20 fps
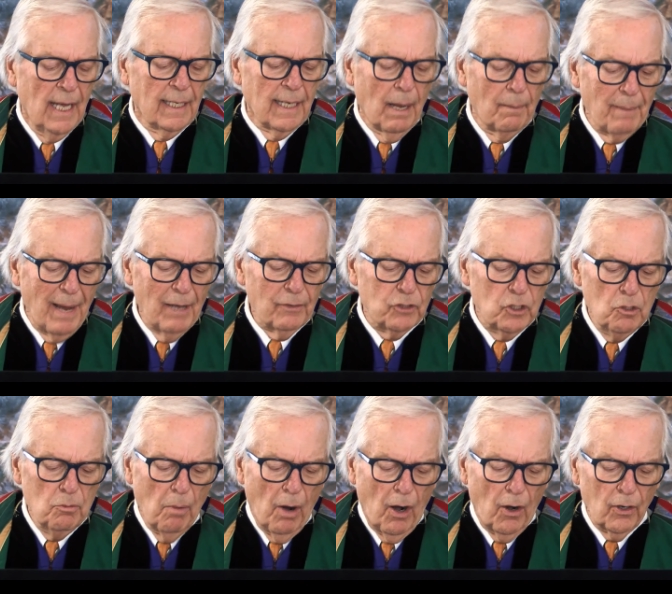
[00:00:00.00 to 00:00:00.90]
Now
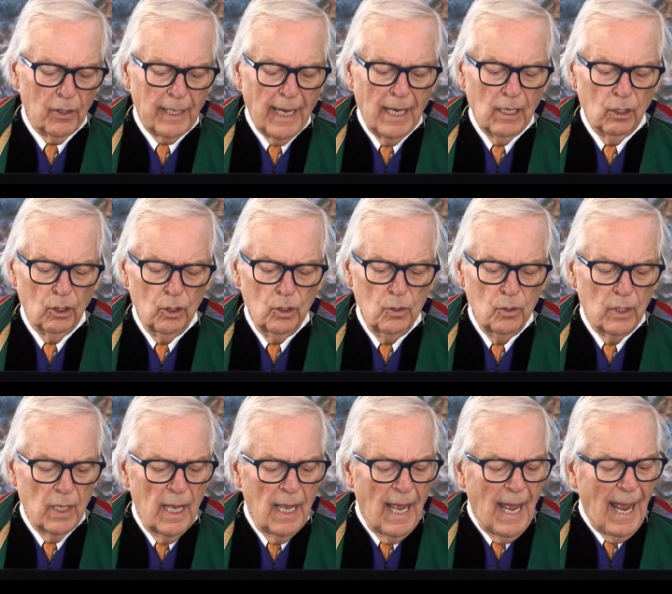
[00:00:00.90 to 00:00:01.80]
Matthew, Mark, and
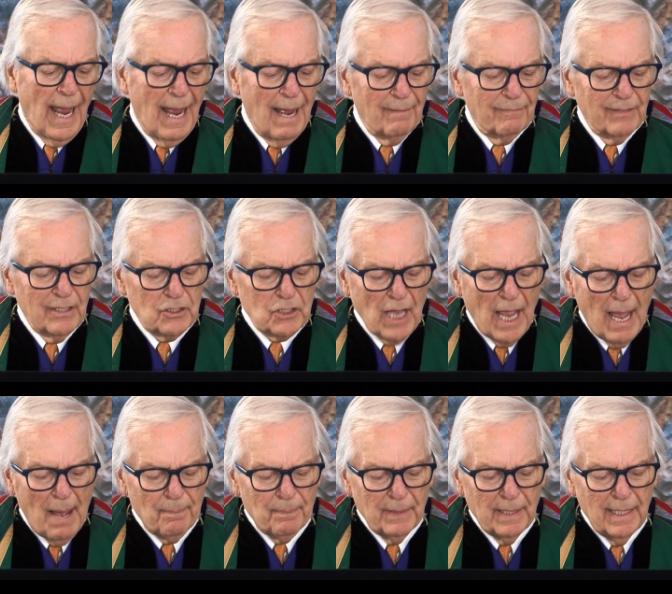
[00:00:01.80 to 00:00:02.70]
Luke have this
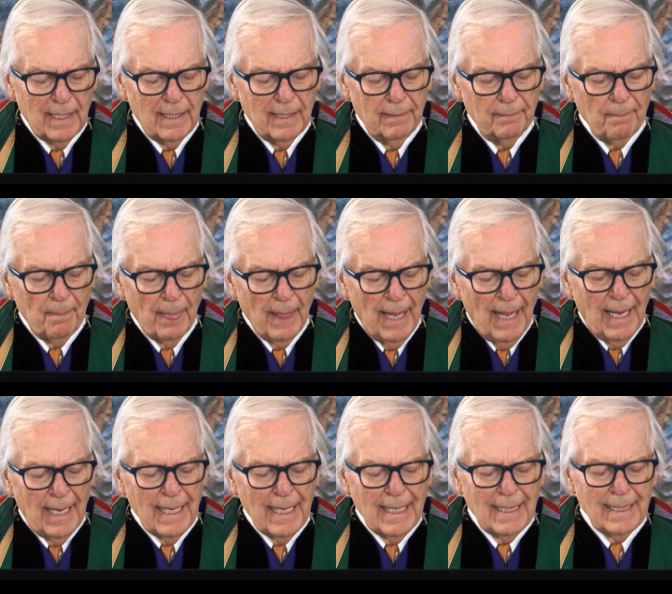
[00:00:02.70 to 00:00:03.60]
happening
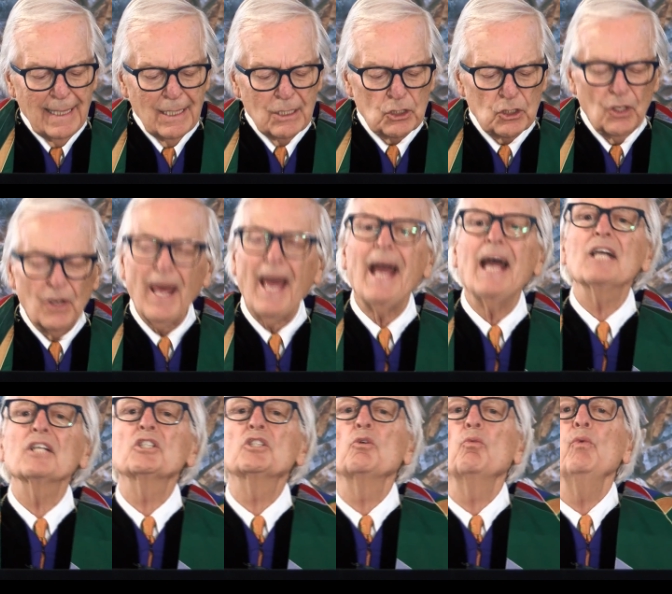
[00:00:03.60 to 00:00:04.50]
in his
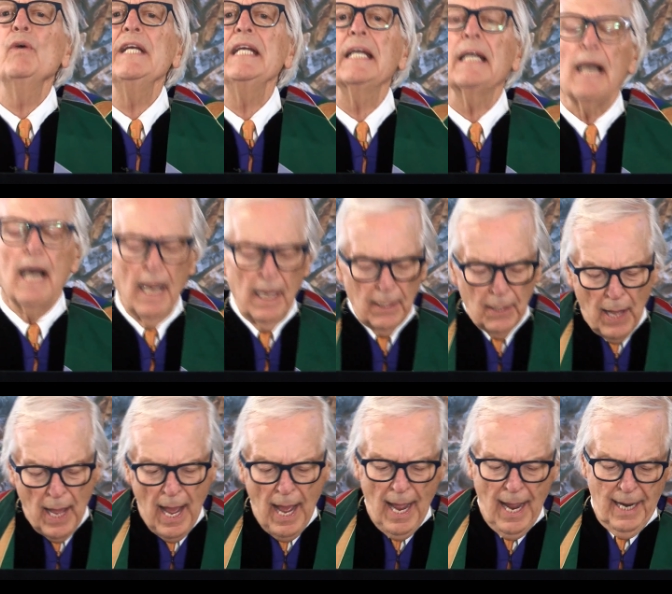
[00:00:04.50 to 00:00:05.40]
last week
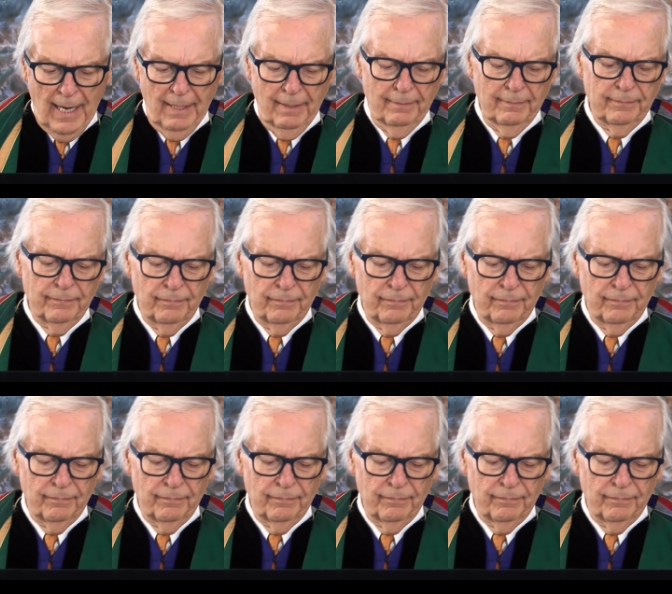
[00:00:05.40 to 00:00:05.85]
alive.